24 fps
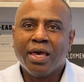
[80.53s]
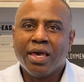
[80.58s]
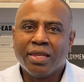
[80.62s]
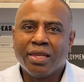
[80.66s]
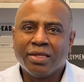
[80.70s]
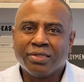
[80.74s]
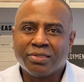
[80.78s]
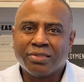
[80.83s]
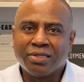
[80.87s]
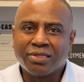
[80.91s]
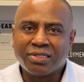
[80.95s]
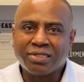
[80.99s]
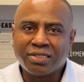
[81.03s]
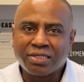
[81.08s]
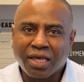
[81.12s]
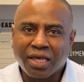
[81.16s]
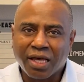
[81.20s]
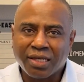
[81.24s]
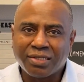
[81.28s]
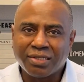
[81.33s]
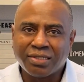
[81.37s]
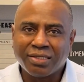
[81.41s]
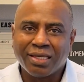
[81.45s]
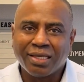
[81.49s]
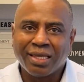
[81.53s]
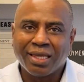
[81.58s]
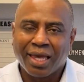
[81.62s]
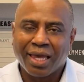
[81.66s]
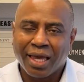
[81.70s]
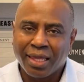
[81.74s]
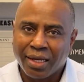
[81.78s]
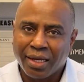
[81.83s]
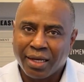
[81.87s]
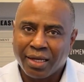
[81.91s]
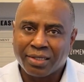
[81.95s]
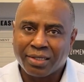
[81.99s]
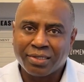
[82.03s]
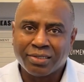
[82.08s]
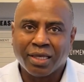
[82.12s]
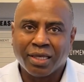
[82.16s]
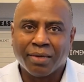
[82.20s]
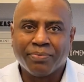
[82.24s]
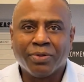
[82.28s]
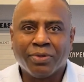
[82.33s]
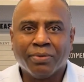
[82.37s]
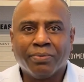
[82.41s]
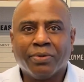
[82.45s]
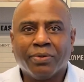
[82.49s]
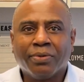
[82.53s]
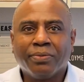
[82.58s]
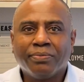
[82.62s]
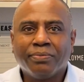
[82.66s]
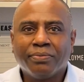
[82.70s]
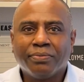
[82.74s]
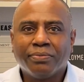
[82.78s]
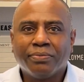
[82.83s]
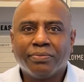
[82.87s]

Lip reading: It is disgusting and unacceptable.